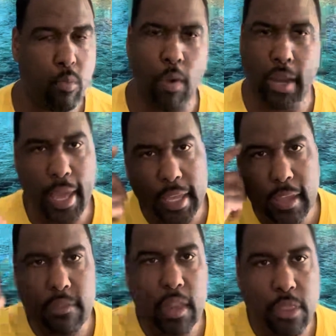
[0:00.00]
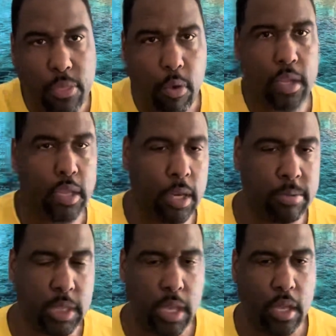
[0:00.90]
why not give that a thought? You know what I'm
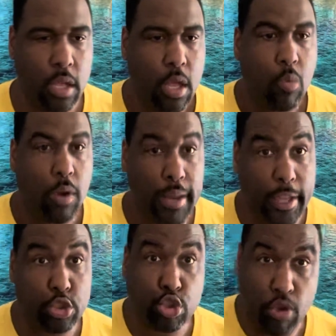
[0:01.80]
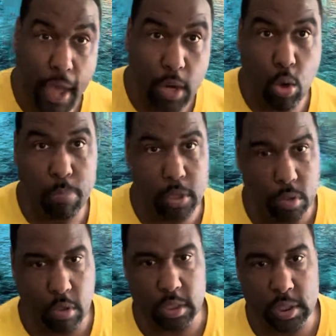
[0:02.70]
saying? Why not try to open the
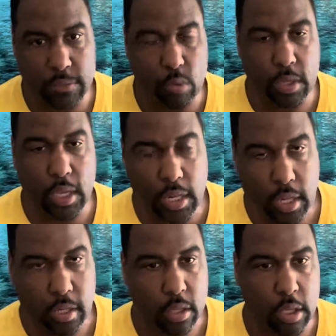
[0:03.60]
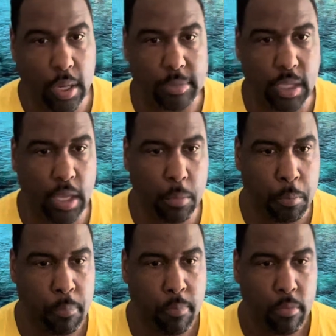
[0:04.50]
door to see if you can get in? You know what I'm saying?
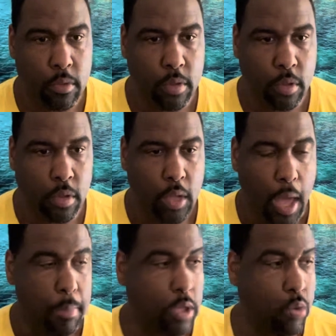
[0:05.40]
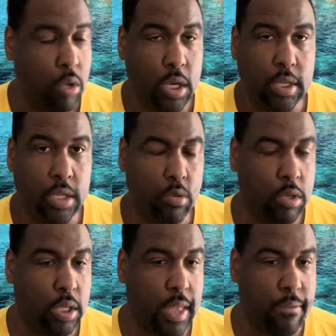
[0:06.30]
I mean, you could
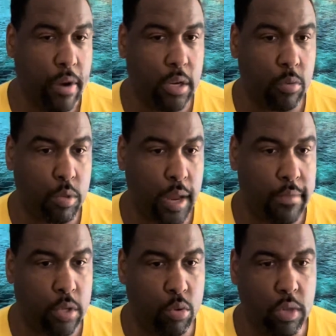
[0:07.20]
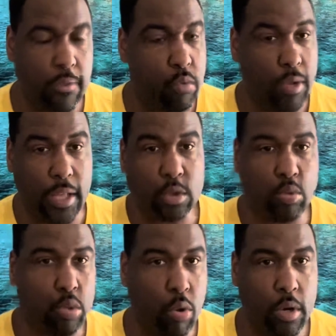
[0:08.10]
have diverted or whatever. If you got two
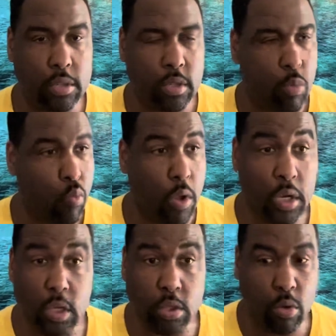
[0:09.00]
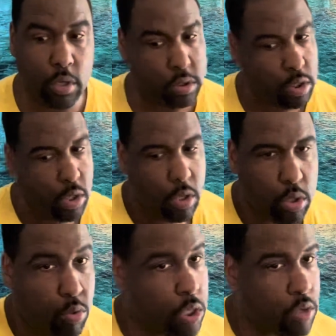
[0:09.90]
doors, one of the doors
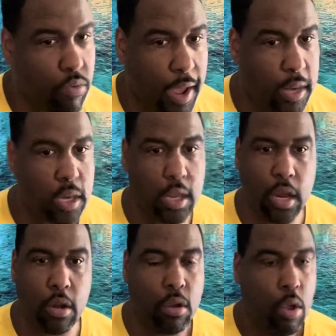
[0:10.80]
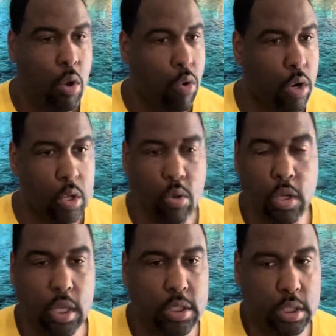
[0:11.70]
you could have ran in there, or you could
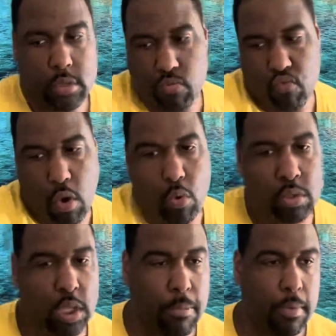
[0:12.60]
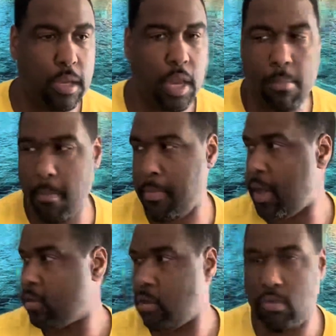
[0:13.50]
have just rolled something in there. My
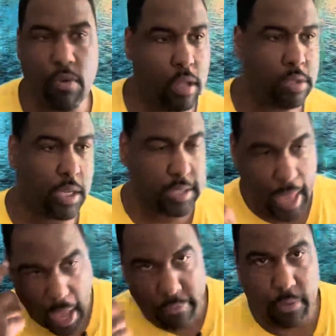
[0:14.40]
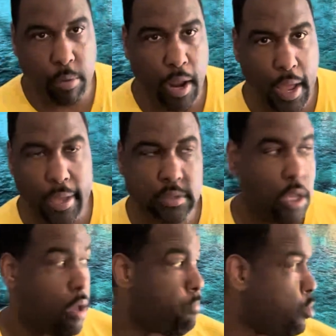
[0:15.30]
man turn around, take his eye off the prize.
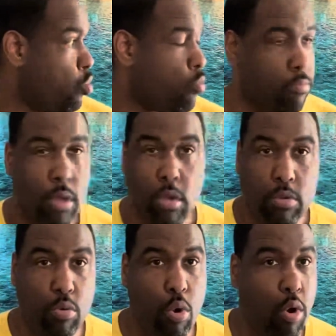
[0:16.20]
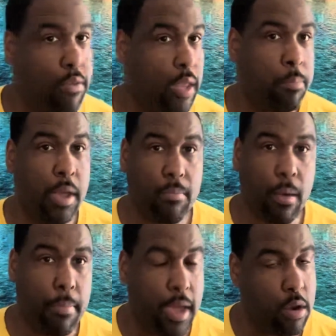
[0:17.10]
Boom, you go over there, pick my
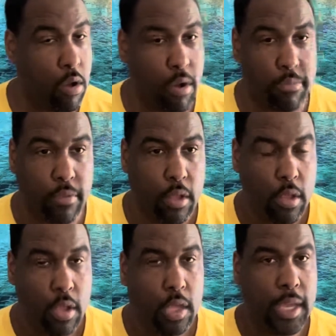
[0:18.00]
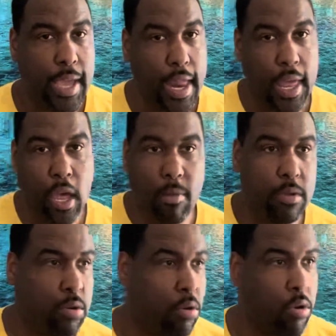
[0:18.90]
man off. He got a helmet
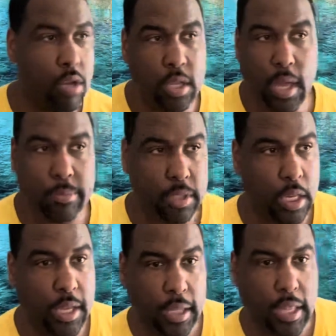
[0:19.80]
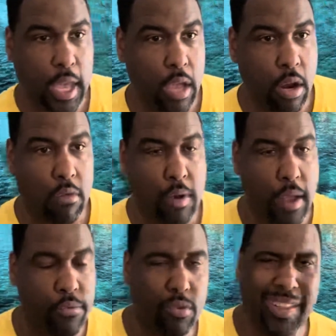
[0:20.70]
on. You know what I'm saying? He got the AR
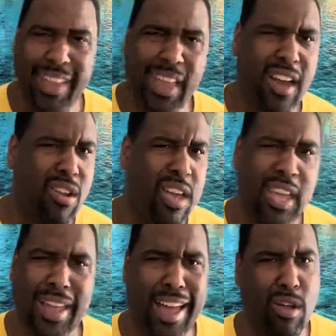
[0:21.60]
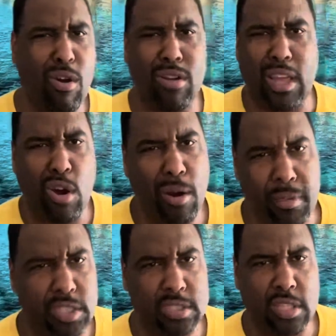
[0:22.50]
rifle. He ain't got all that
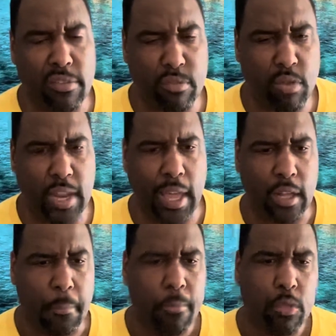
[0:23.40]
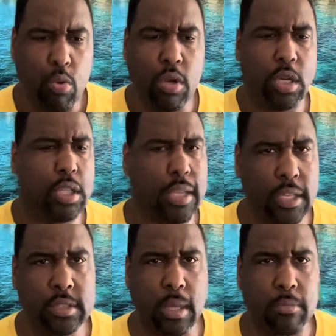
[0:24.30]
army stuff on. Like, you could have did
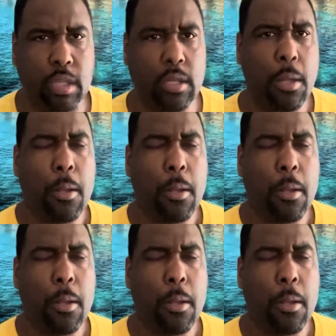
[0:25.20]
something